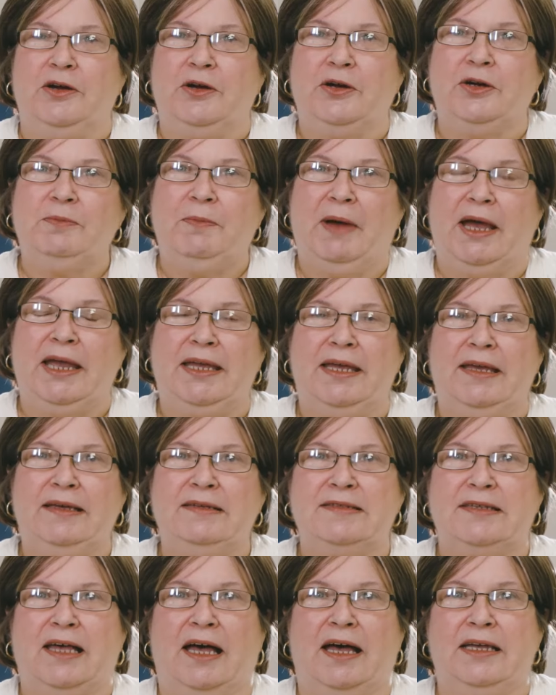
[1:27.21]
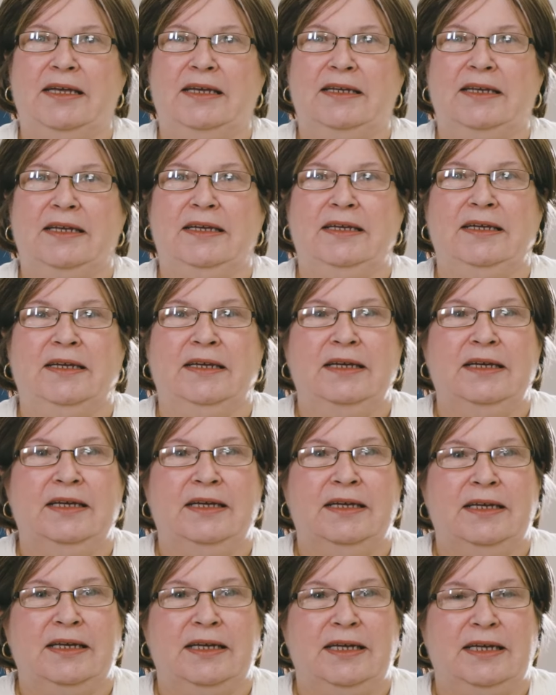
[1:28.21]
heard my anxiety,
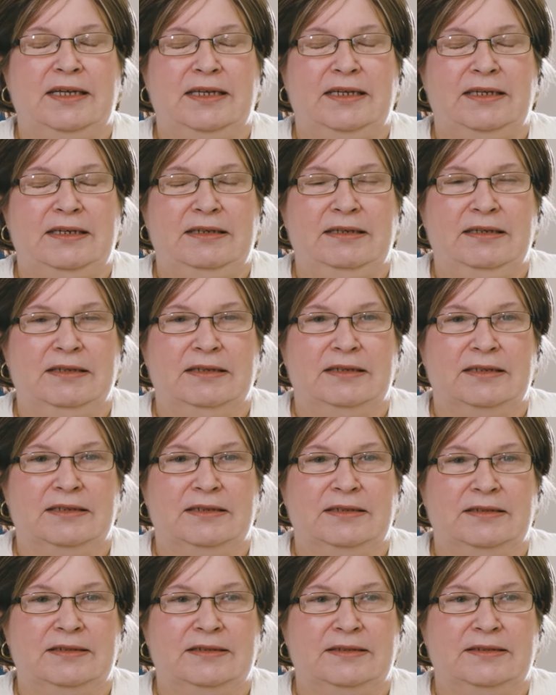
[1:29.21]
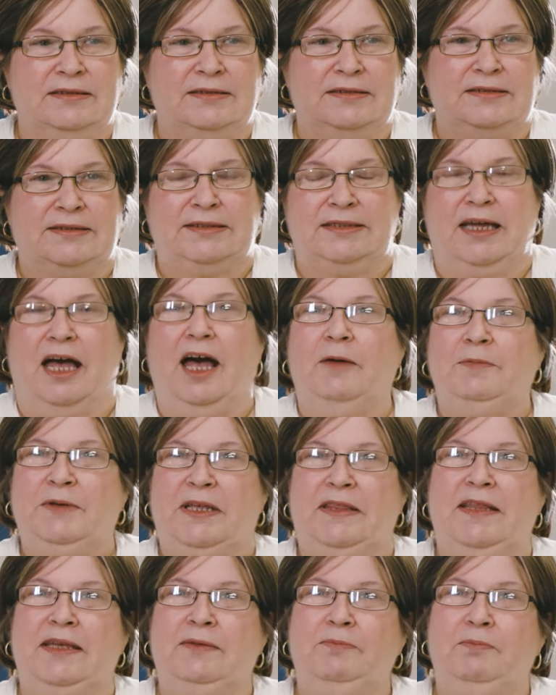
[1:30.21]
he stopped.
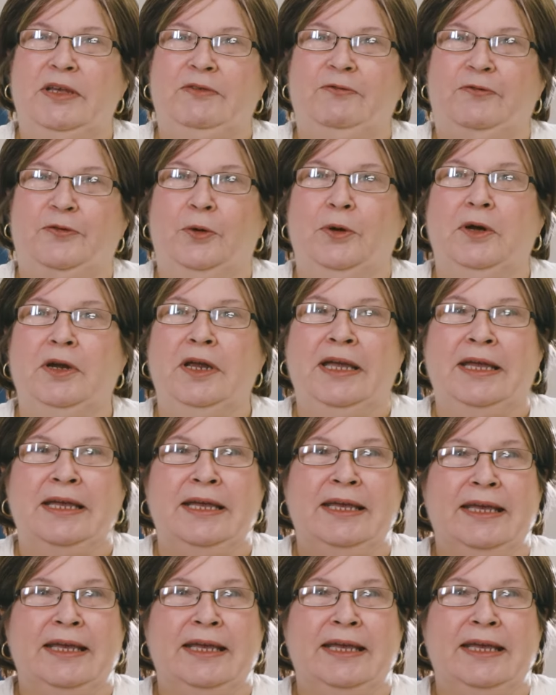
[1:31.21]
And then before